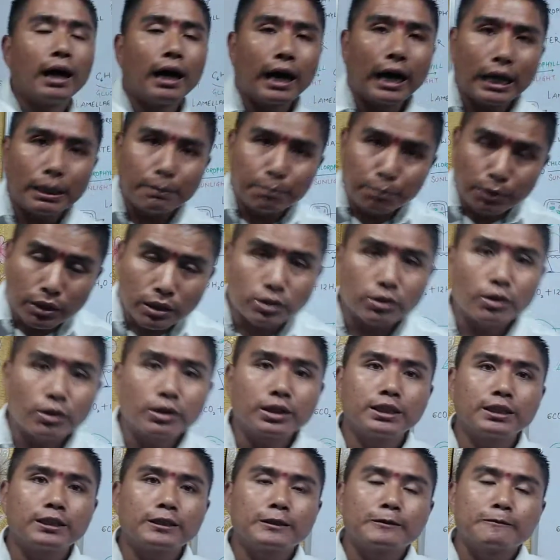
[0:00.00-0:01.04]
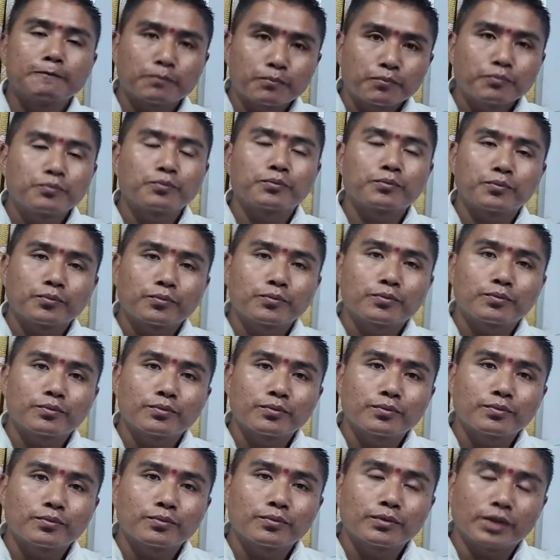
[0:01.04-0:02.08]
hypertonic.
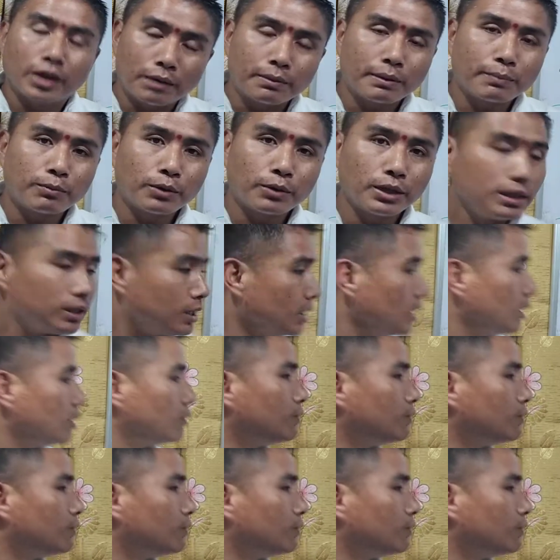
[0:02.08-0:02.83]
Not my point?